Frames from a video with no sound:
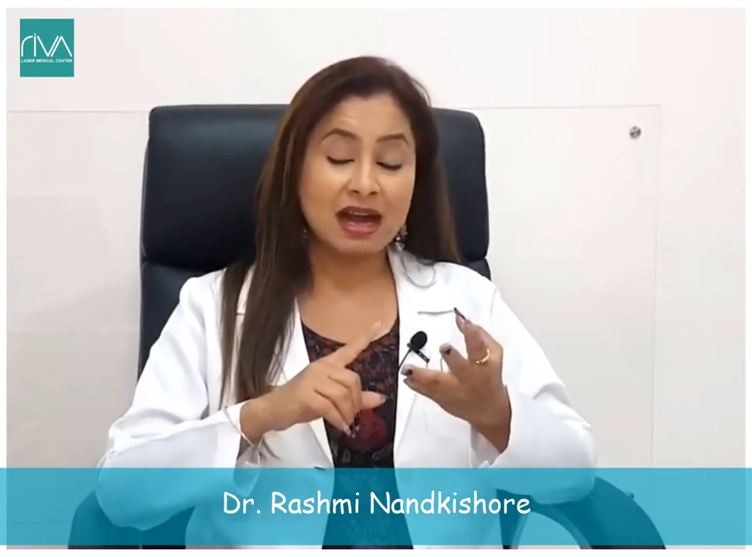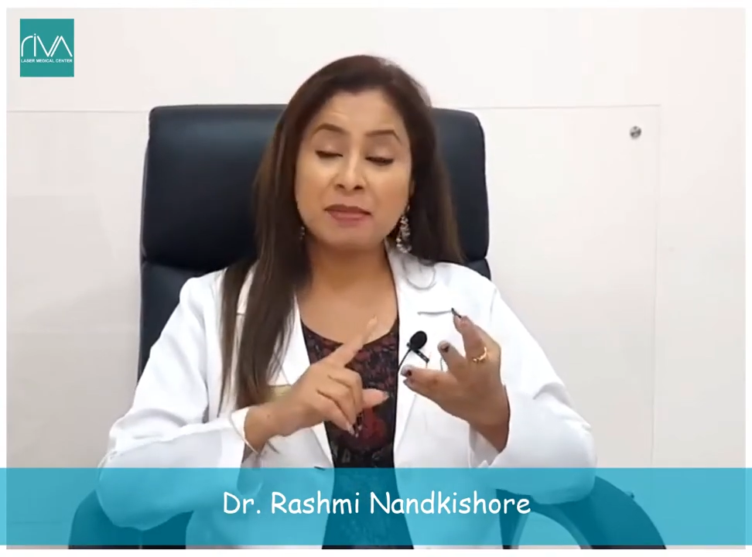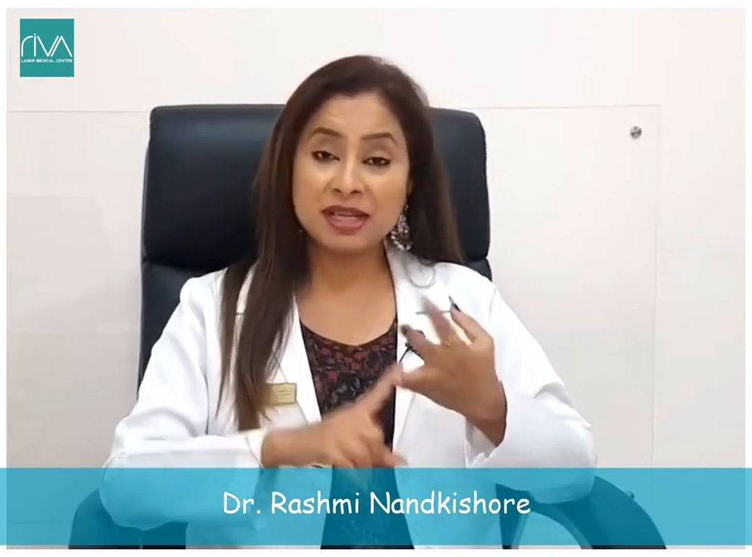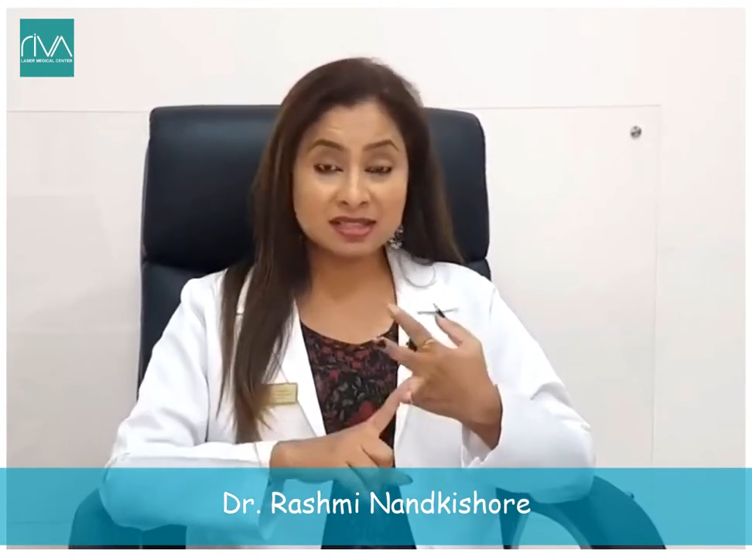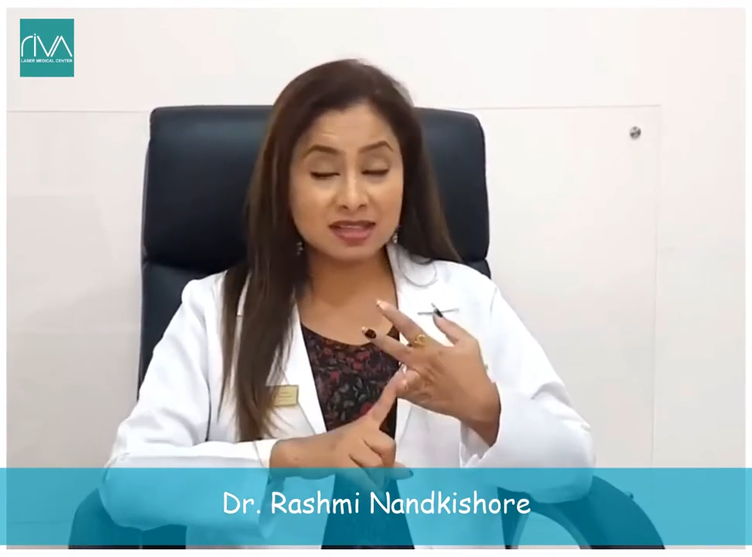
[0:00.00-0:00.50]

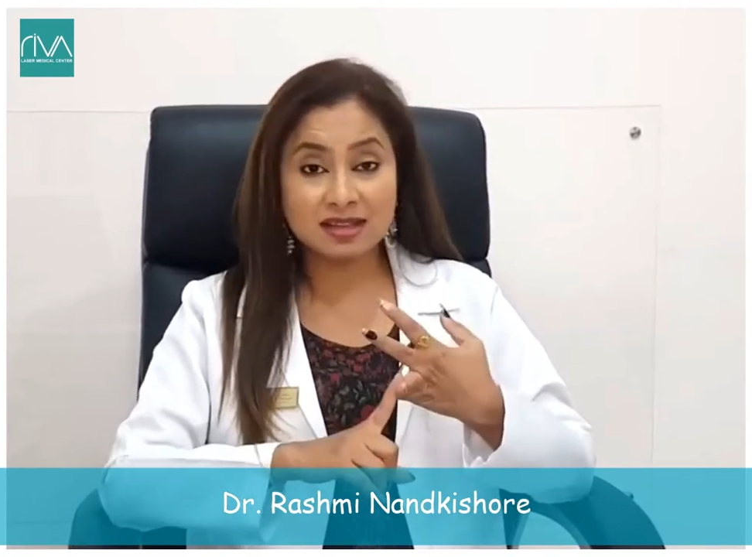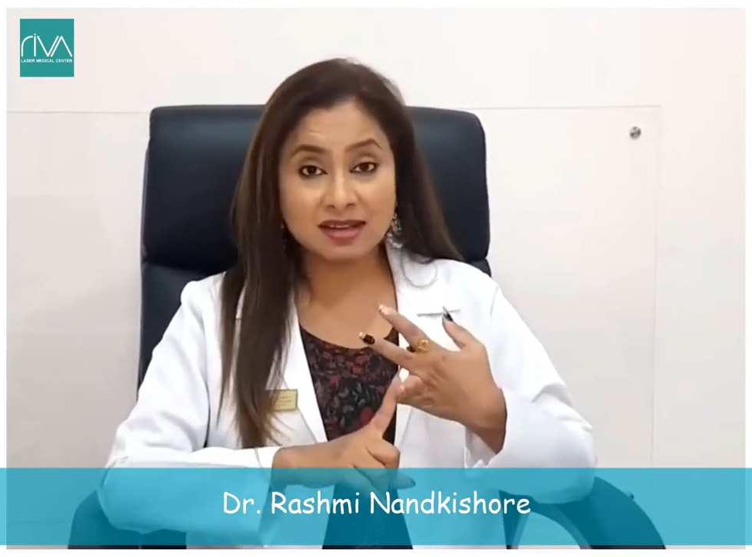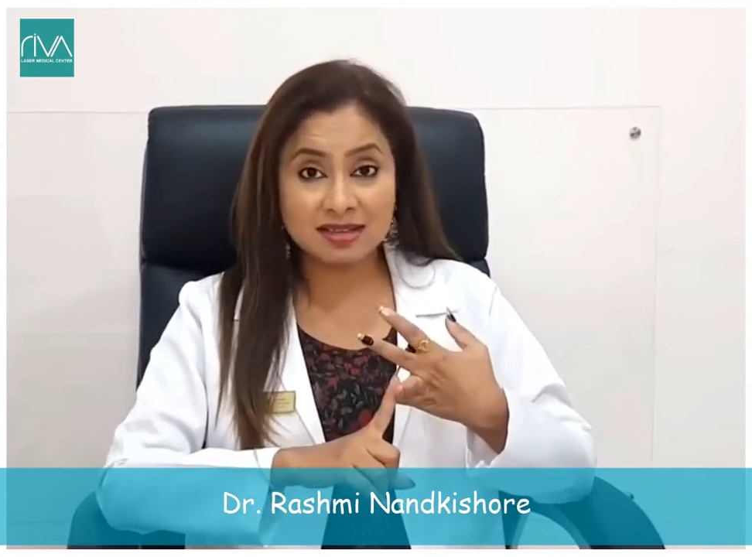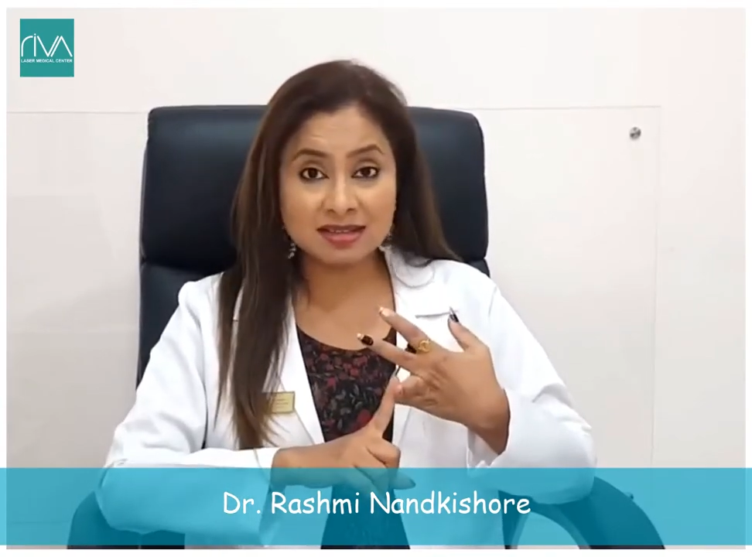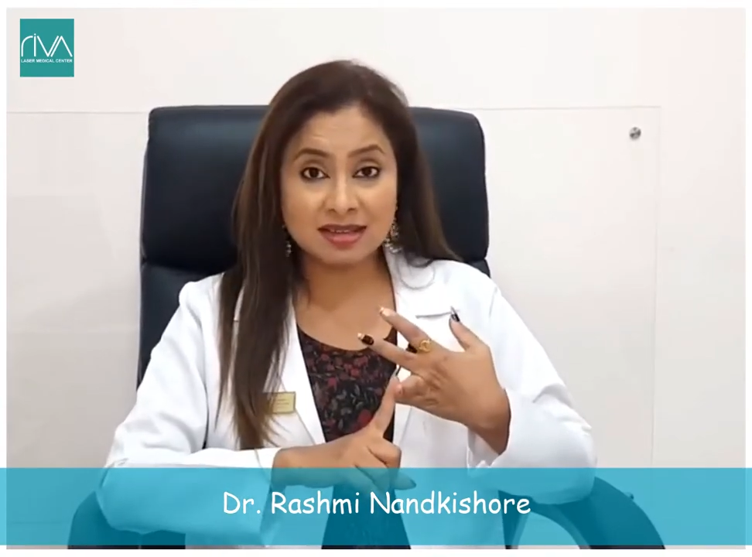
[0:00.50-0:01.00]
amazing
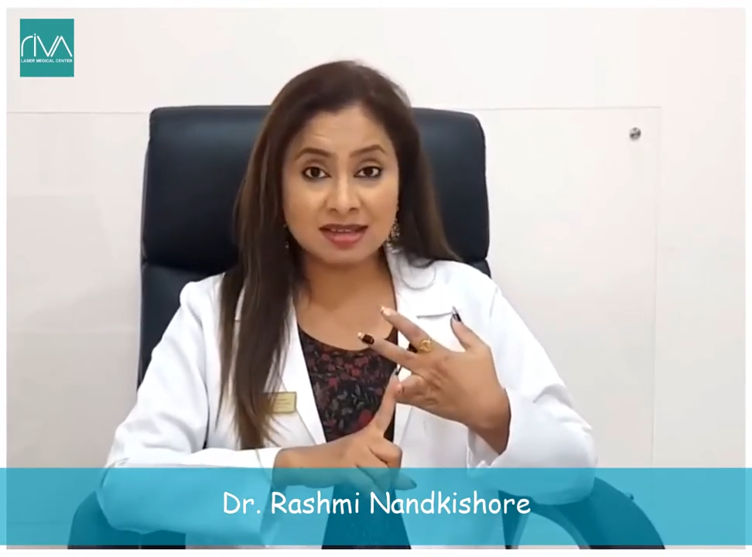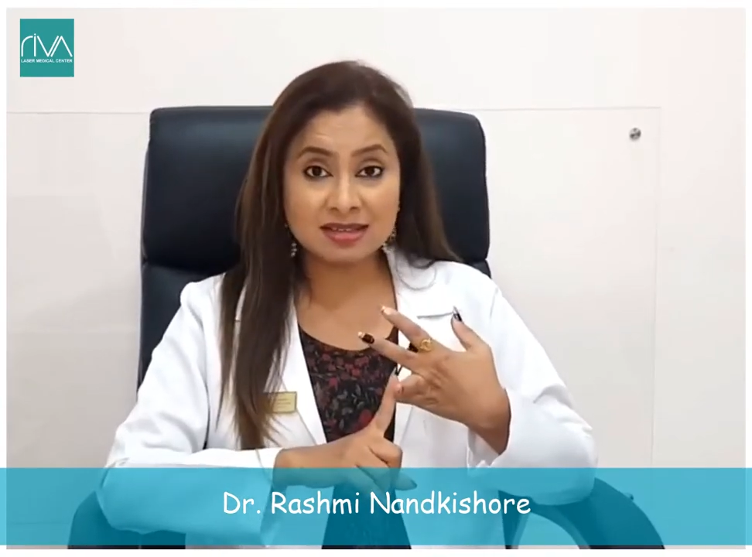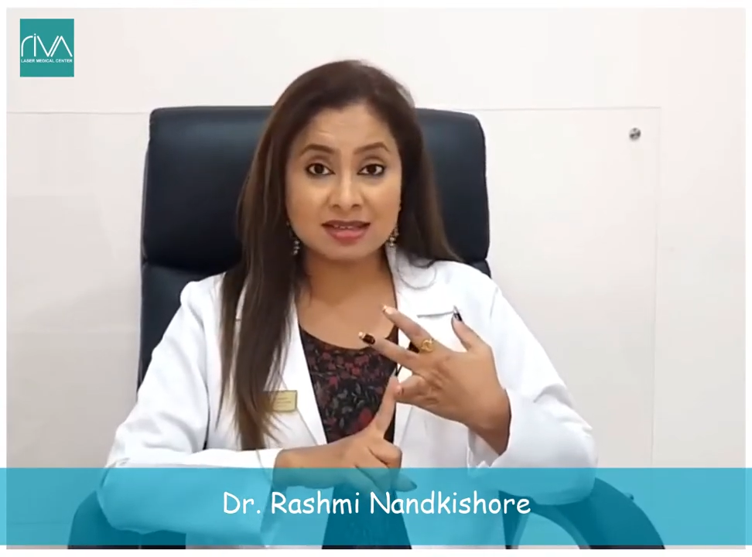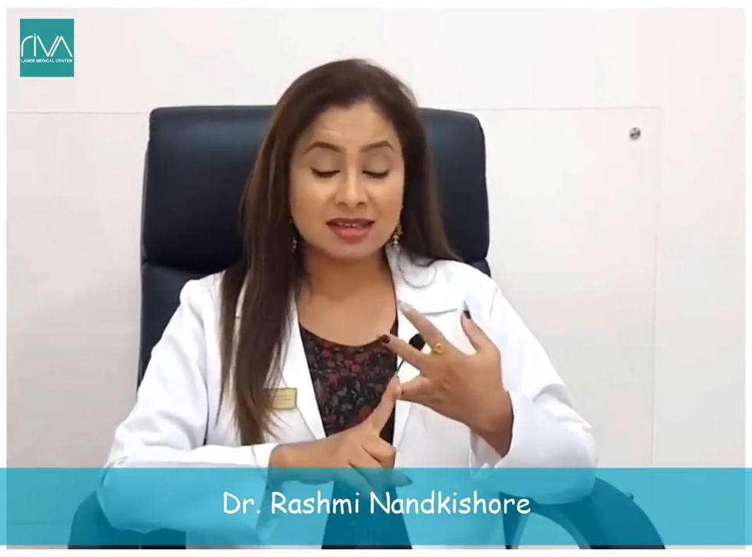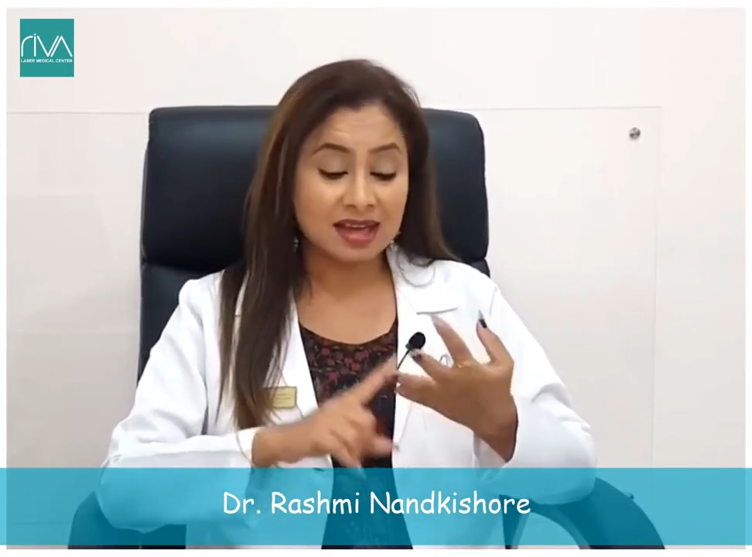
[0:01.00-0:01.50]
result,